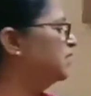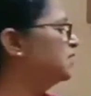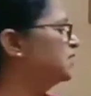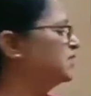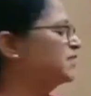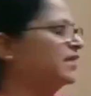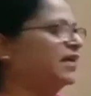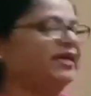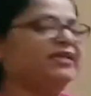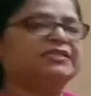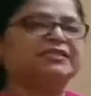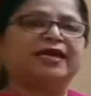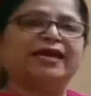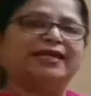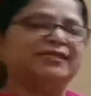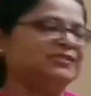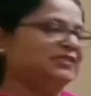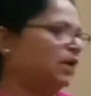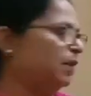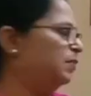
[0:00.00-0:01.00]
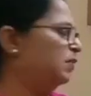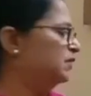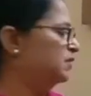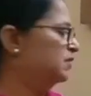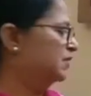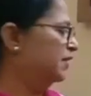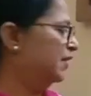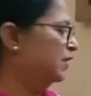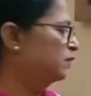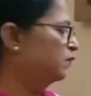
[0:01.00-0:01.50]
in Z and double
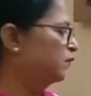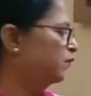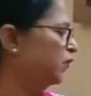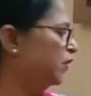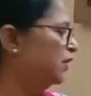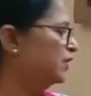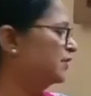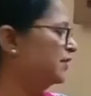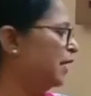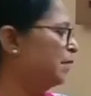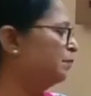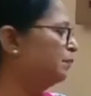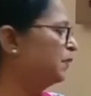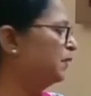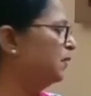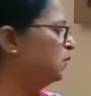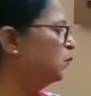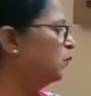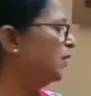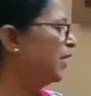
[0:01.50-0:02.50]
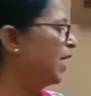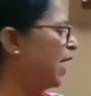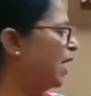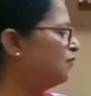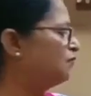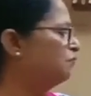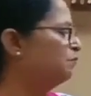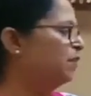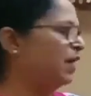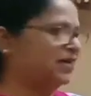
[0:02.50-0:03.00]
Z. For example, we
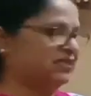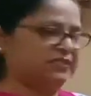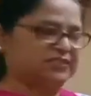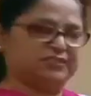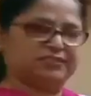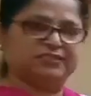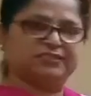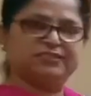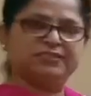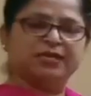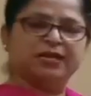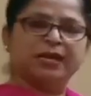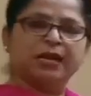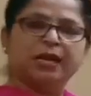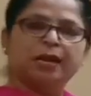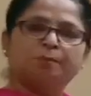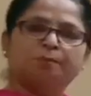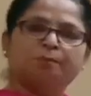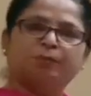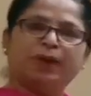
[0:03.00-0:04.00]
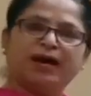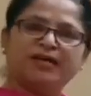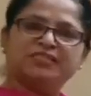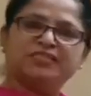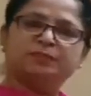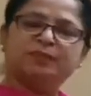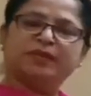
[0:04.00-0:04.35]
have buzz. Buzz